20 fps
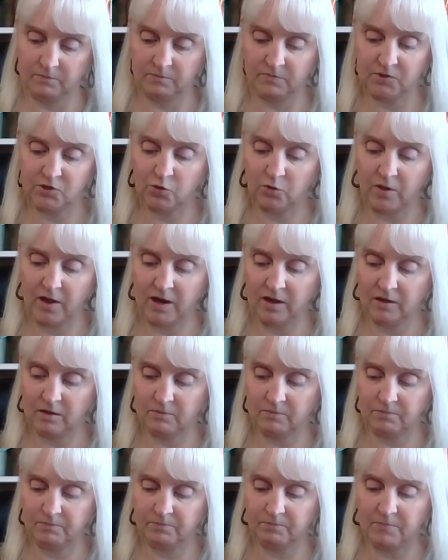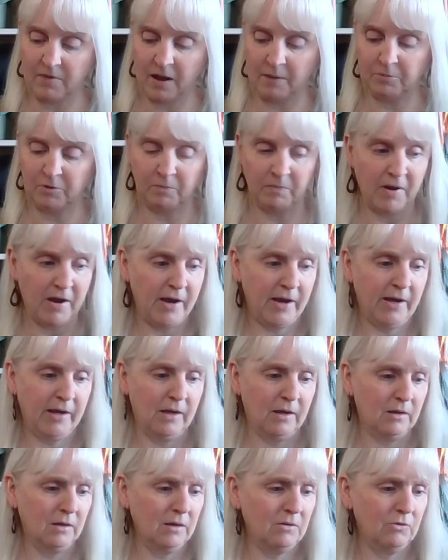So that apple
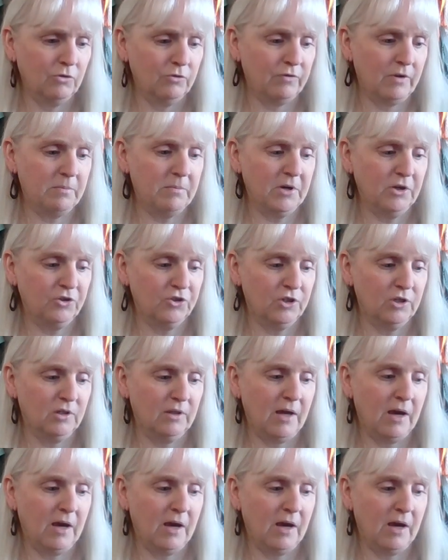pie, I don't know if I mentioned,